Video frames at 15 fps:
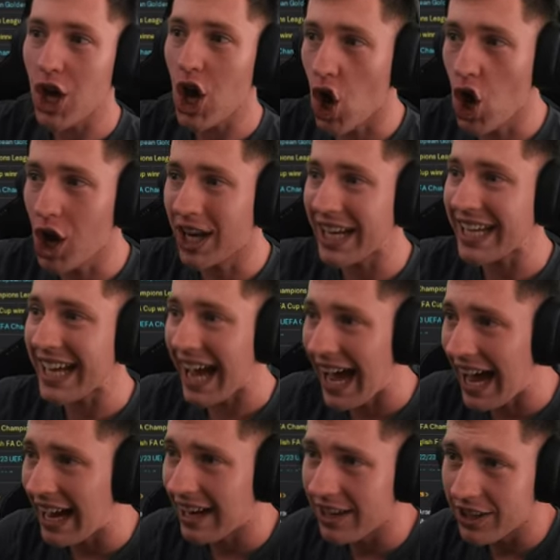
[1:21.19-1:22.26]
Erling
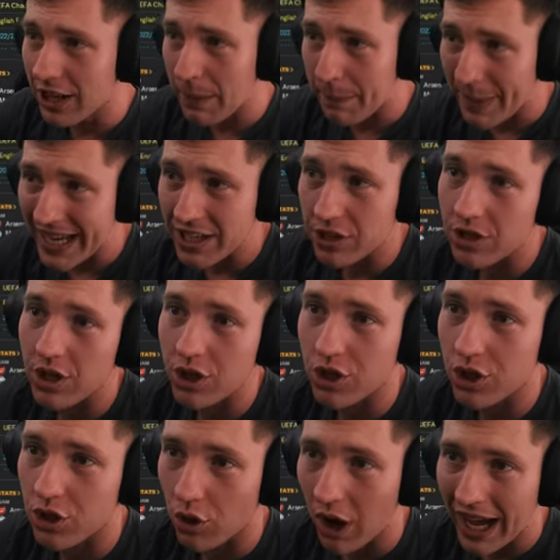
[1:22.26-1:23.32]
Haaland, the best
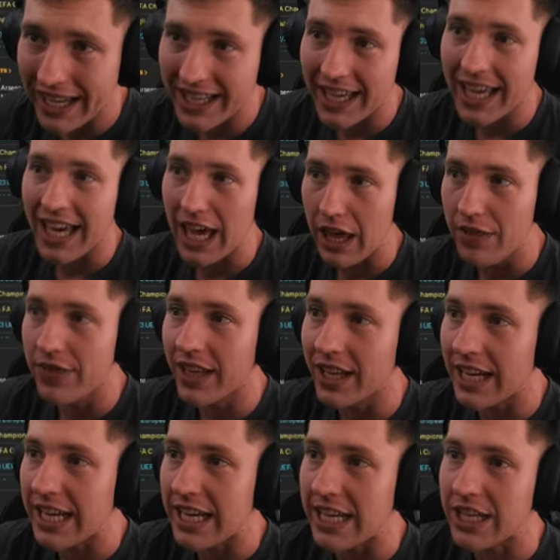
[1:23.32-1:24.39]
striker in the
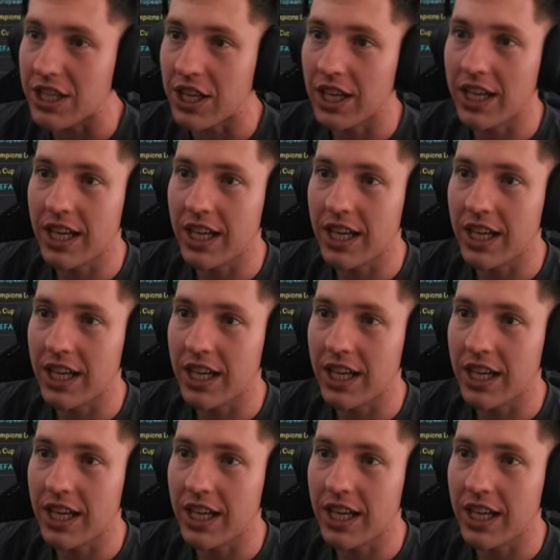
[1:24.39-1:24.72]
league.